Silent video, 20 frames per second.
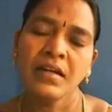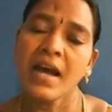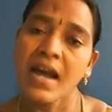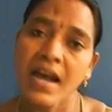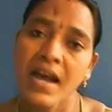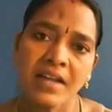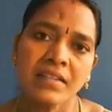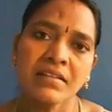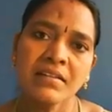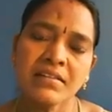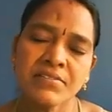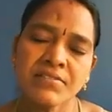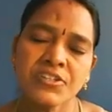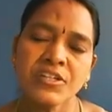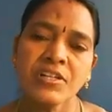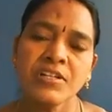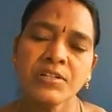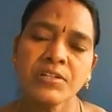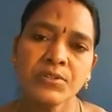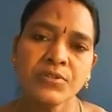Are they
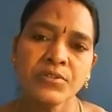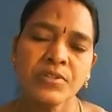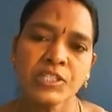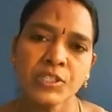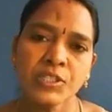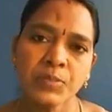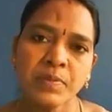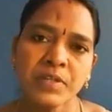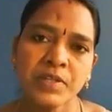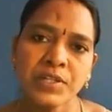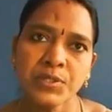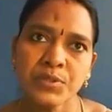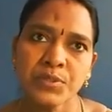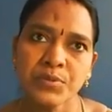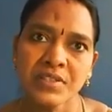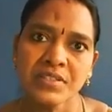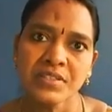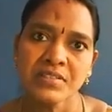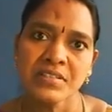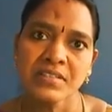trying to explain to
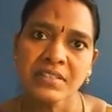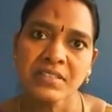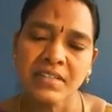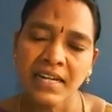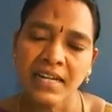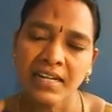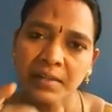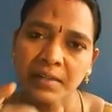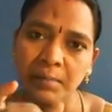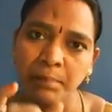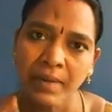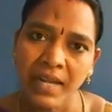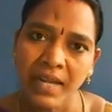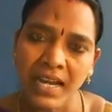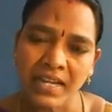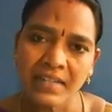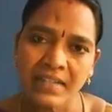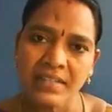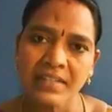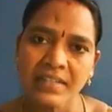us the color
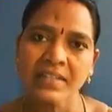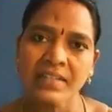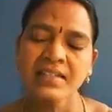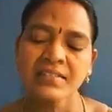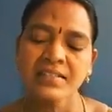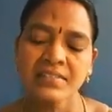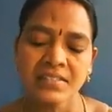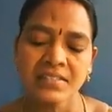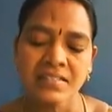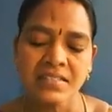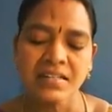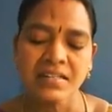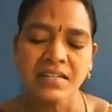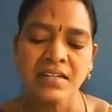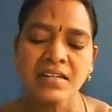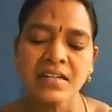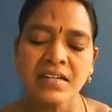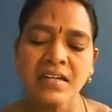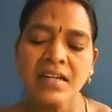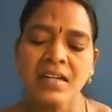black here, just
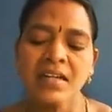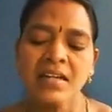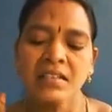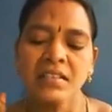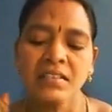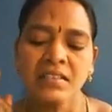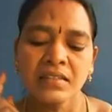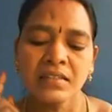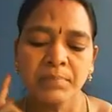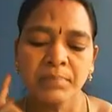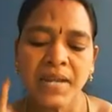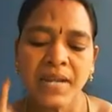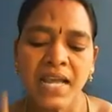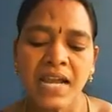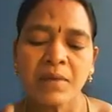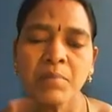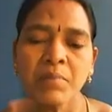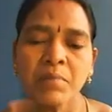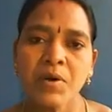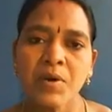like the
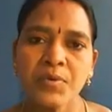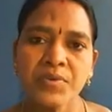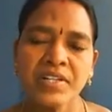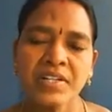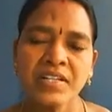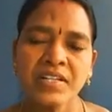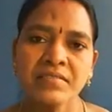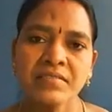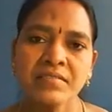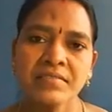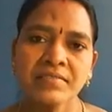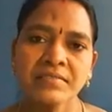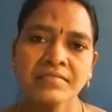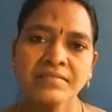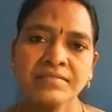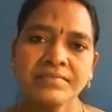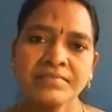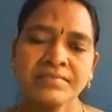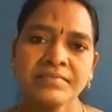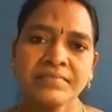black mountain?
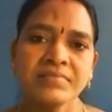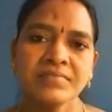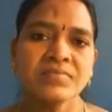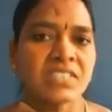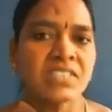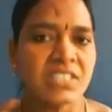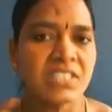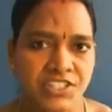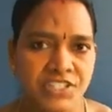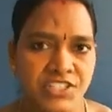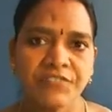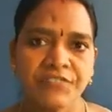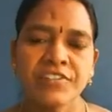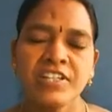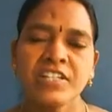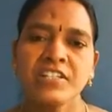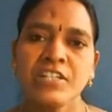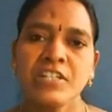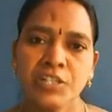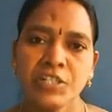
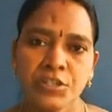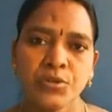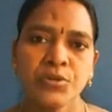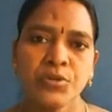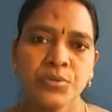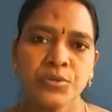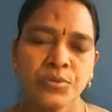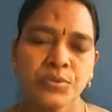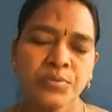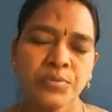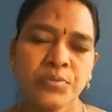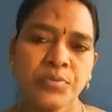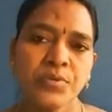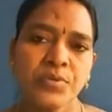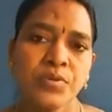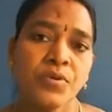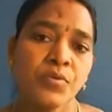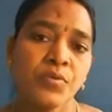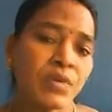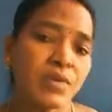Definitely no.
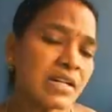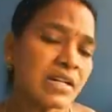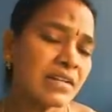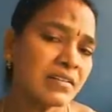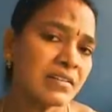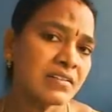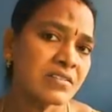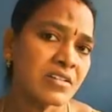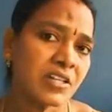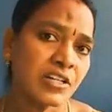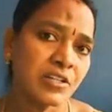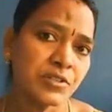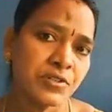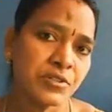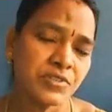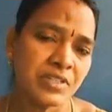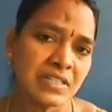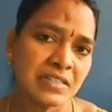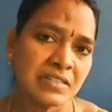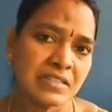What are they trying
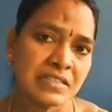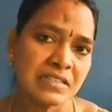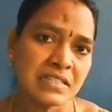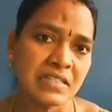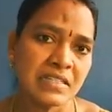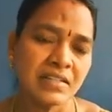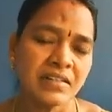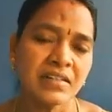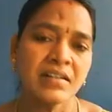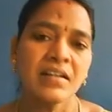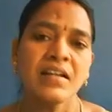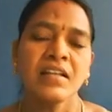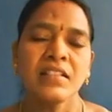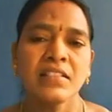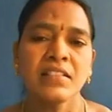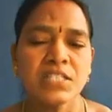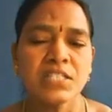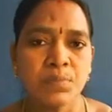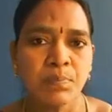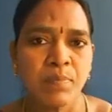to tell us here?
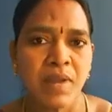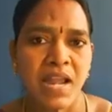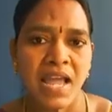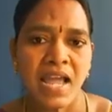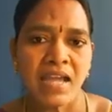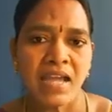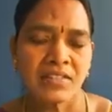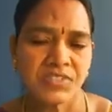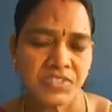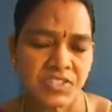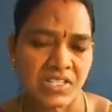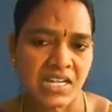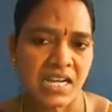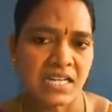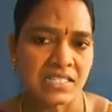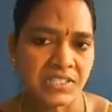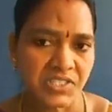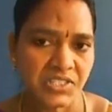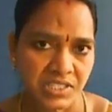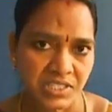This black
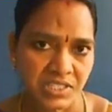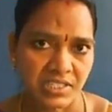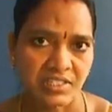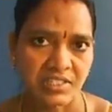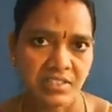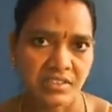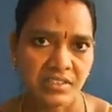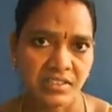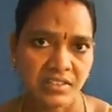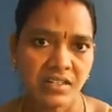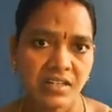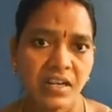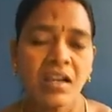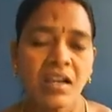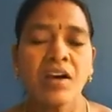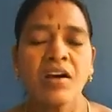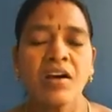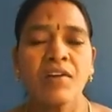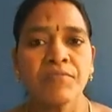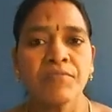stands here
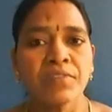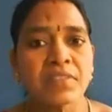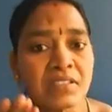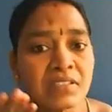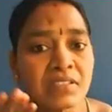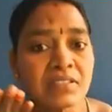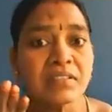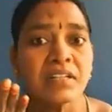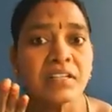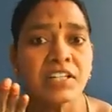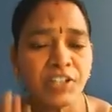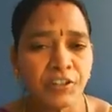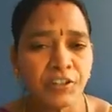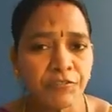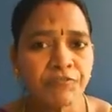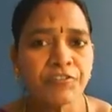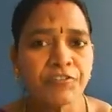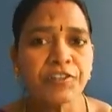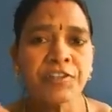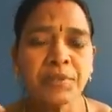with a
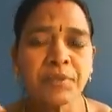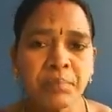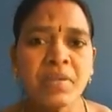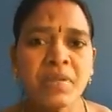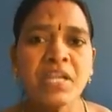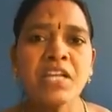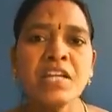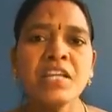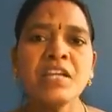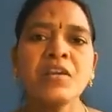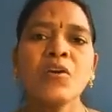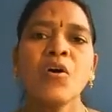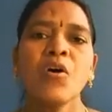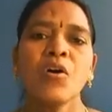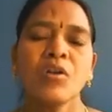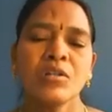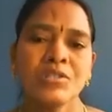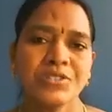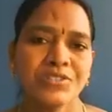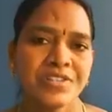different meaning
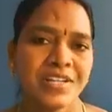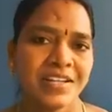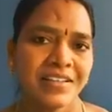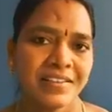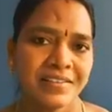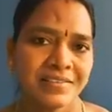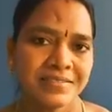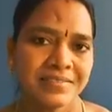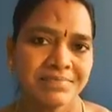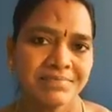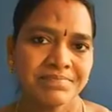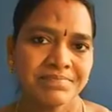altogether.